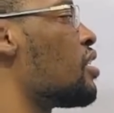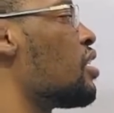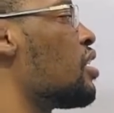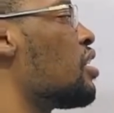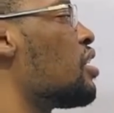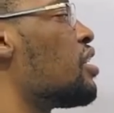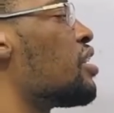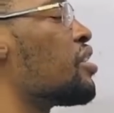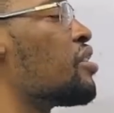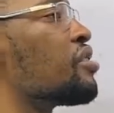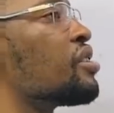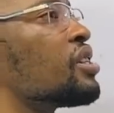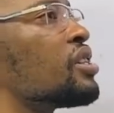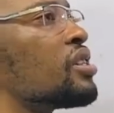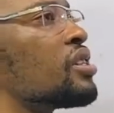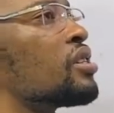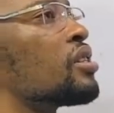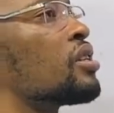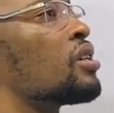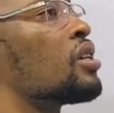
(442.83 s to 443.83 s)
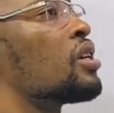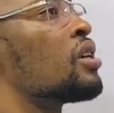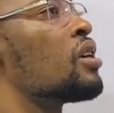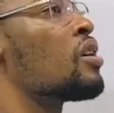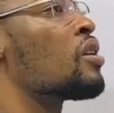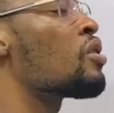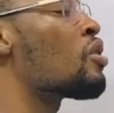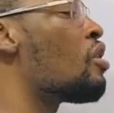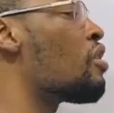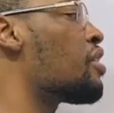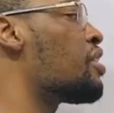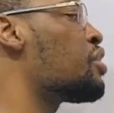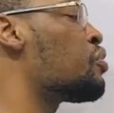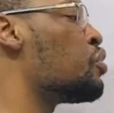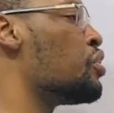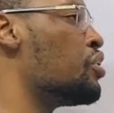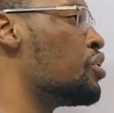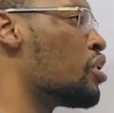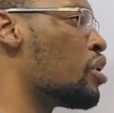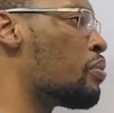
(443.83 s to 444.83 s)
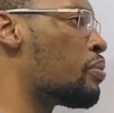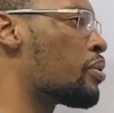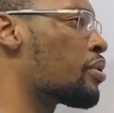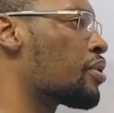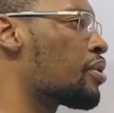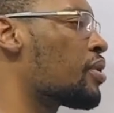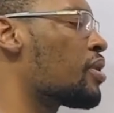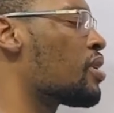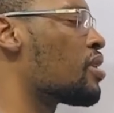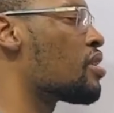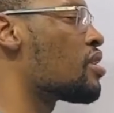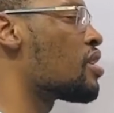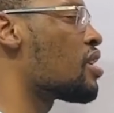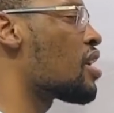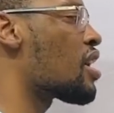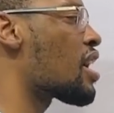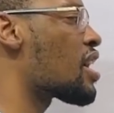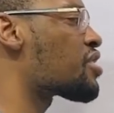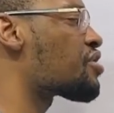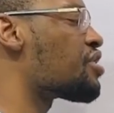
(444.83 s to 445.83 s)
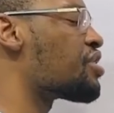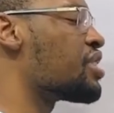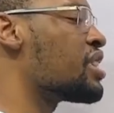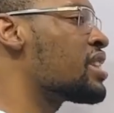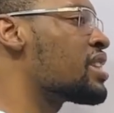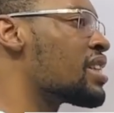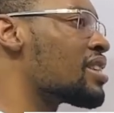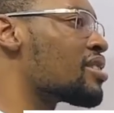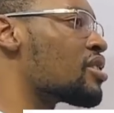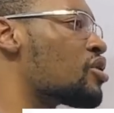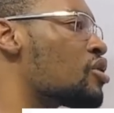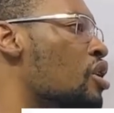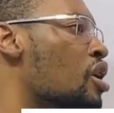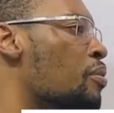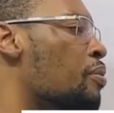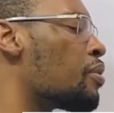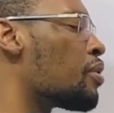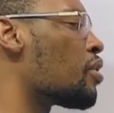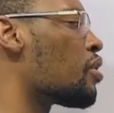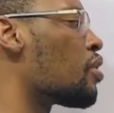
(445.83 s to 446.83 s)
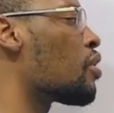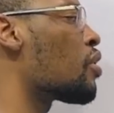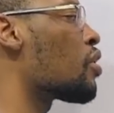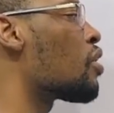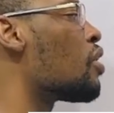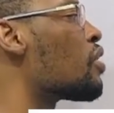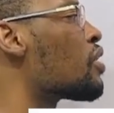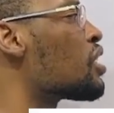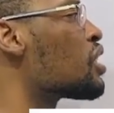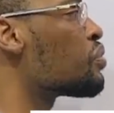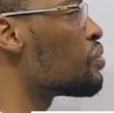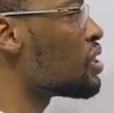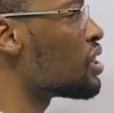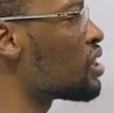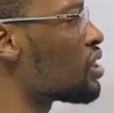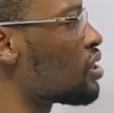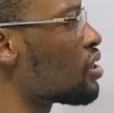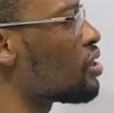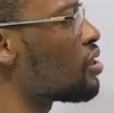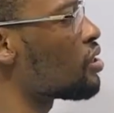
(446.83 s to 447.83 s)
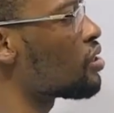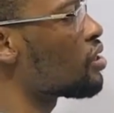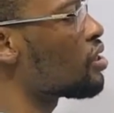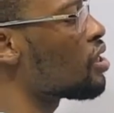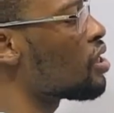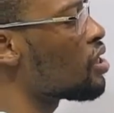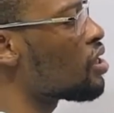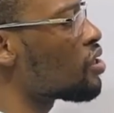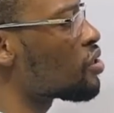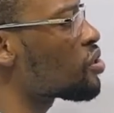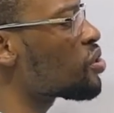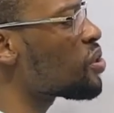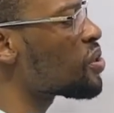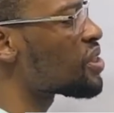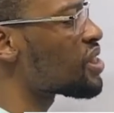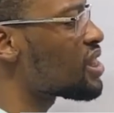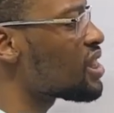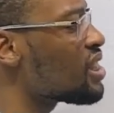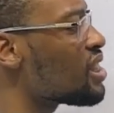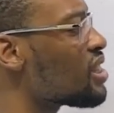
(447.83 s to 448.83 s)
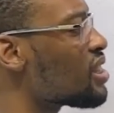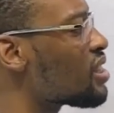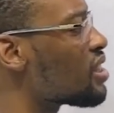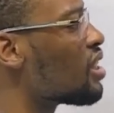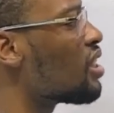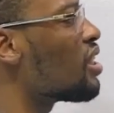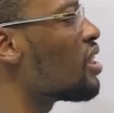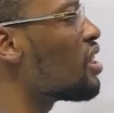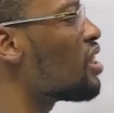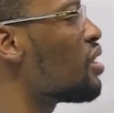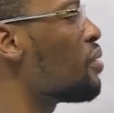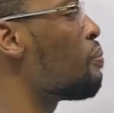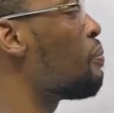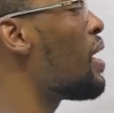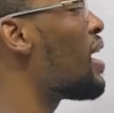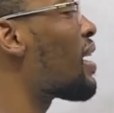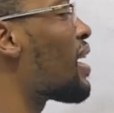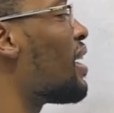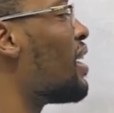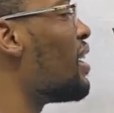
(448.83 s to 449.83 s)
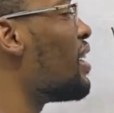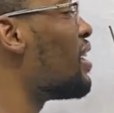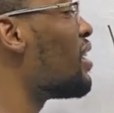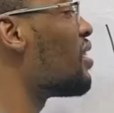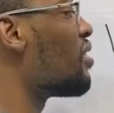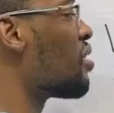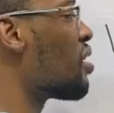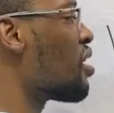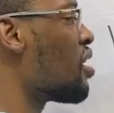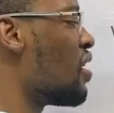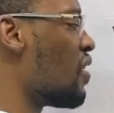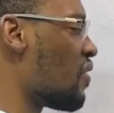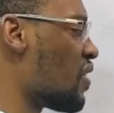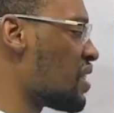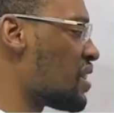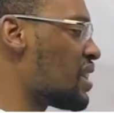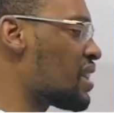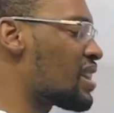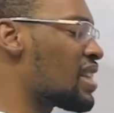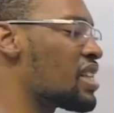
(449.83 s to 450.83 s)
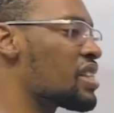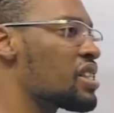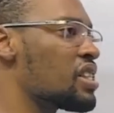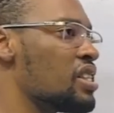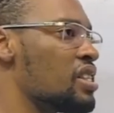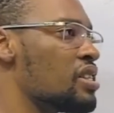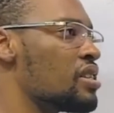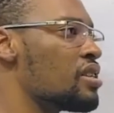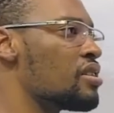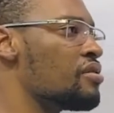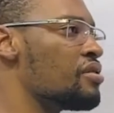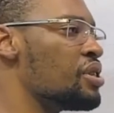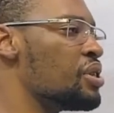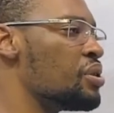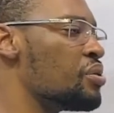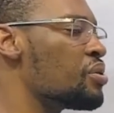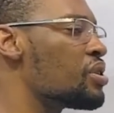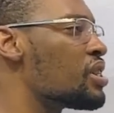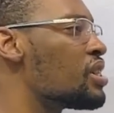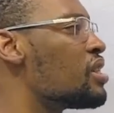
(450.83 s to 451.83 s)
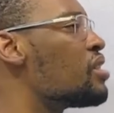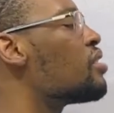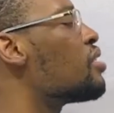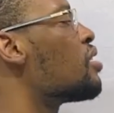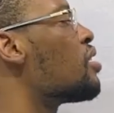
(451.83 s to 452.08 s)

increase, current will drop. As resistance drop, current will increase. So since in parallel, resistance is reducing,